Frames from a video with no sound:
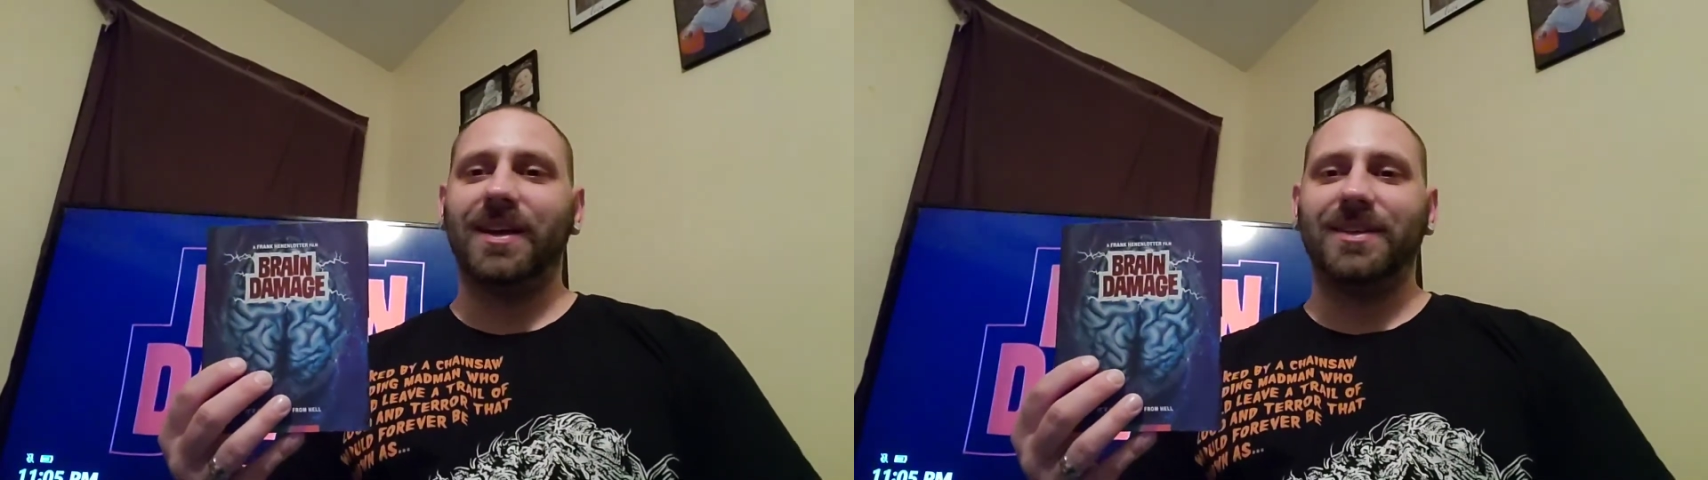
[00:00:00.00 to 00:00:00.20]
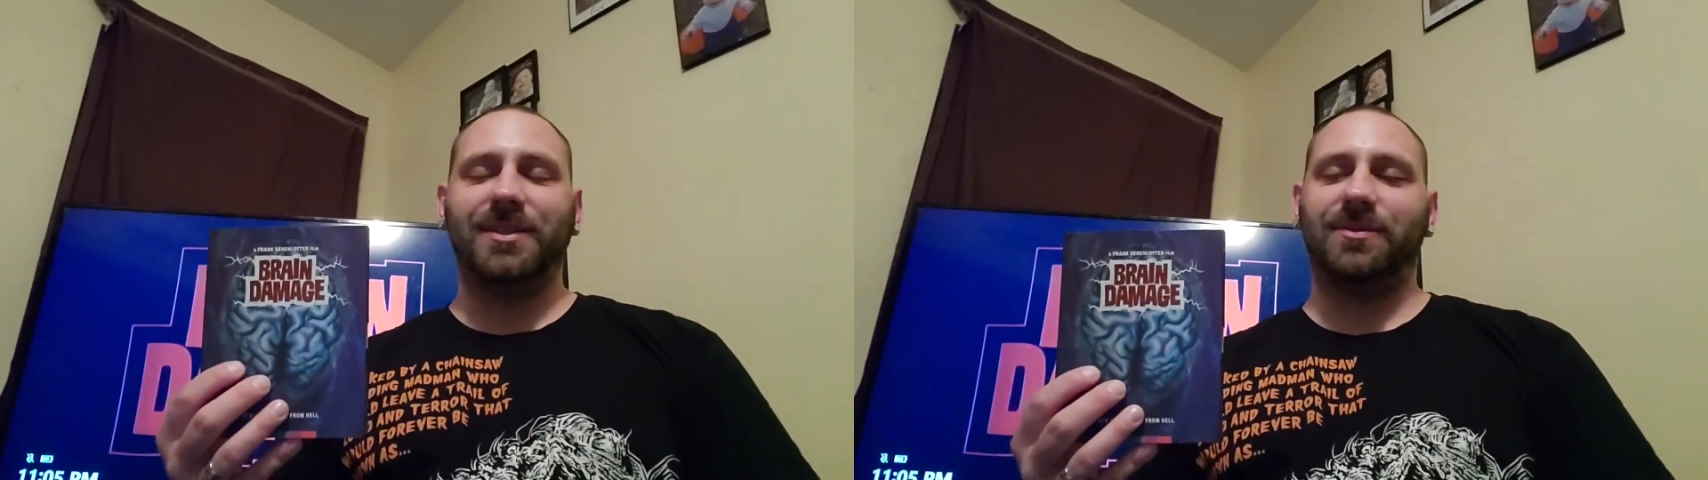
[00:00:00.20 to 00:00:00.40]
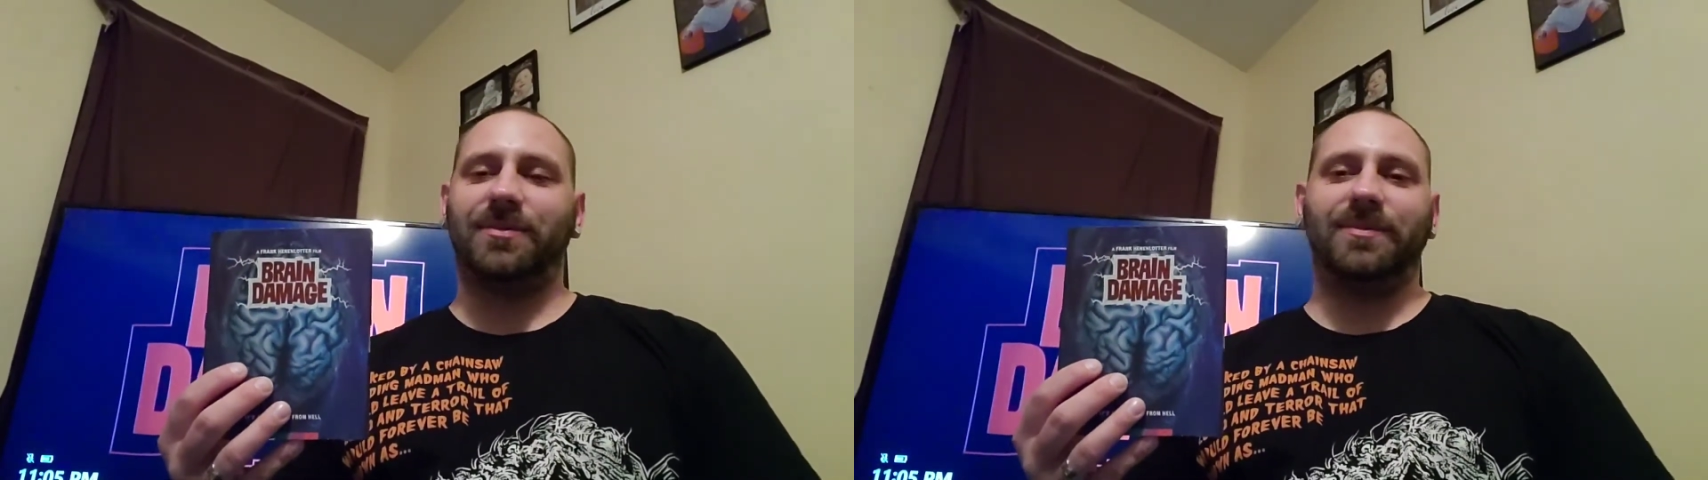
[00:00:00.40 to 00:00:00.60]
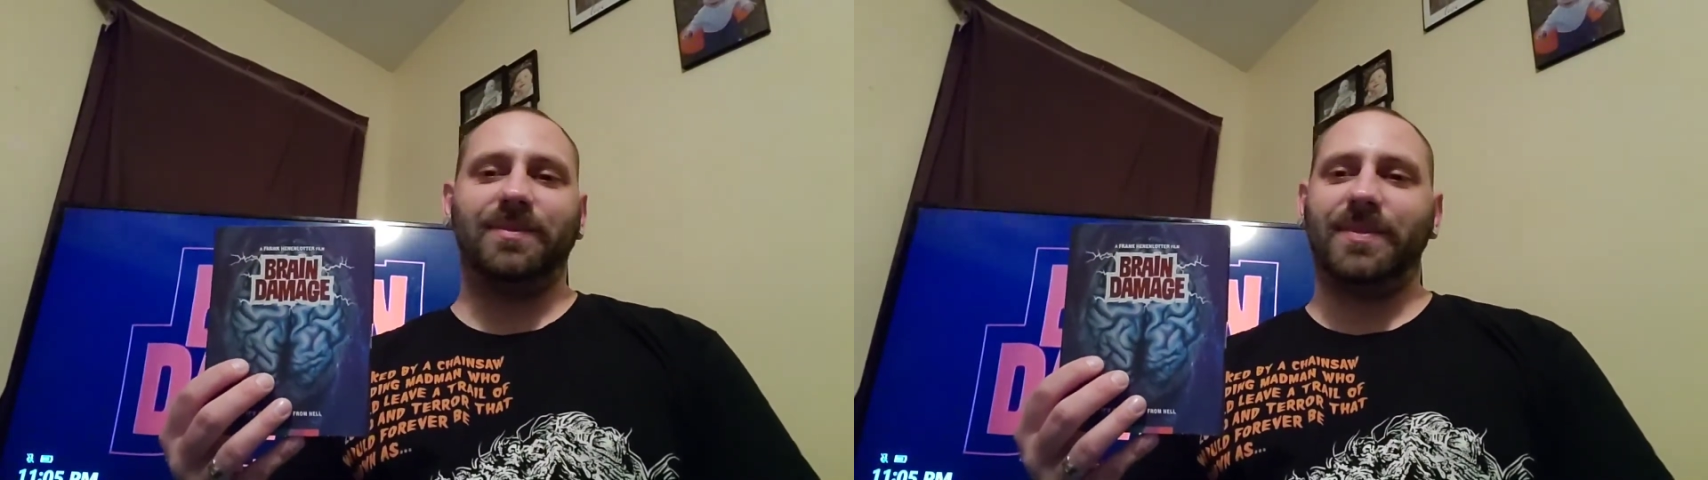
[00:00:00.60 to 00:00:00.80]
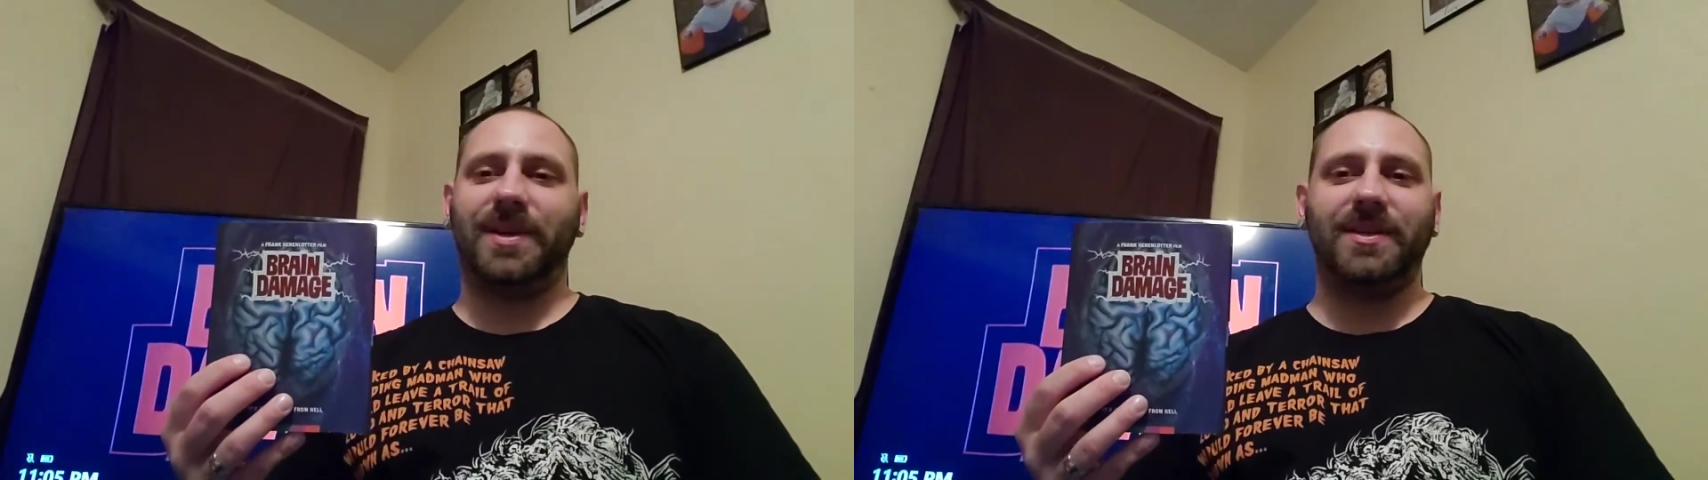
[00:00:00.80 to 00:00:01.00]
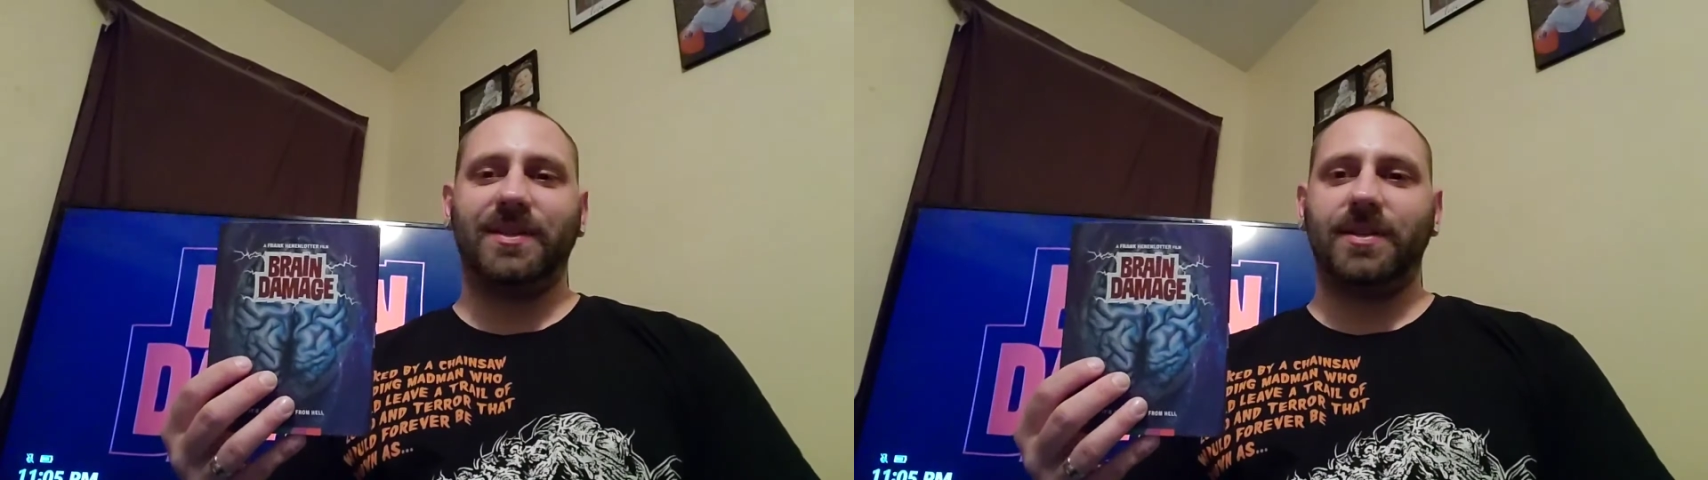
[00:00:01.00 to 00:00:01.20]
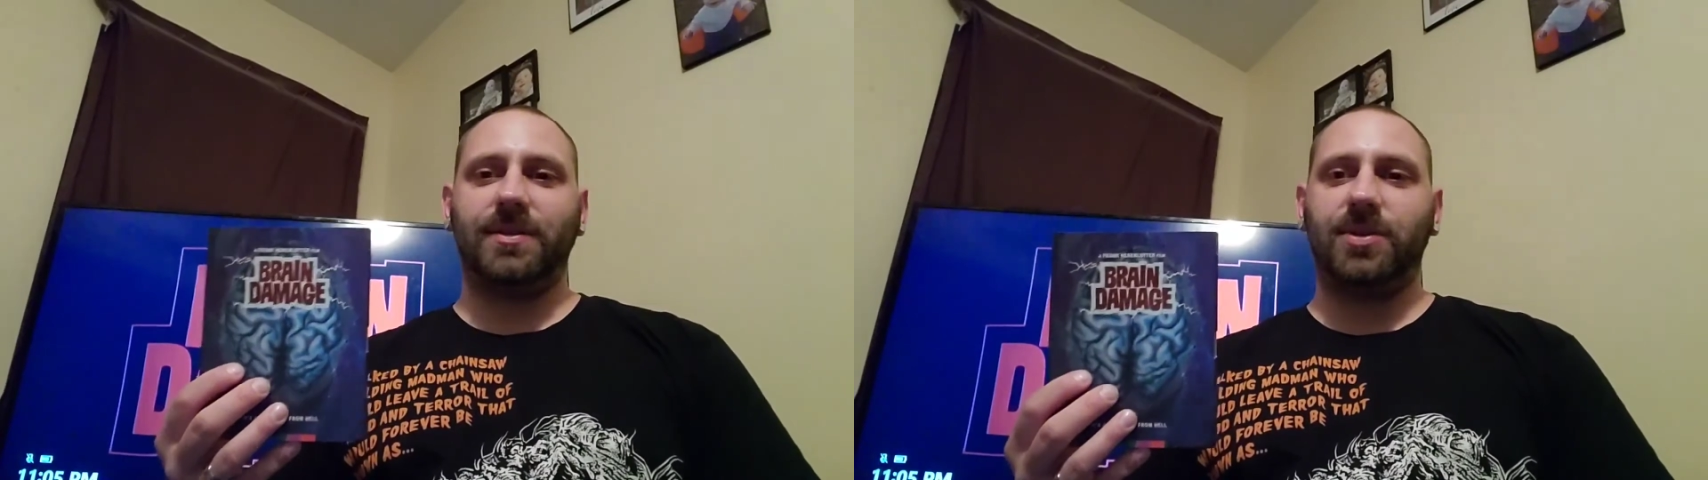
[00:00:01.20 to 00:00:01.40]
just because of the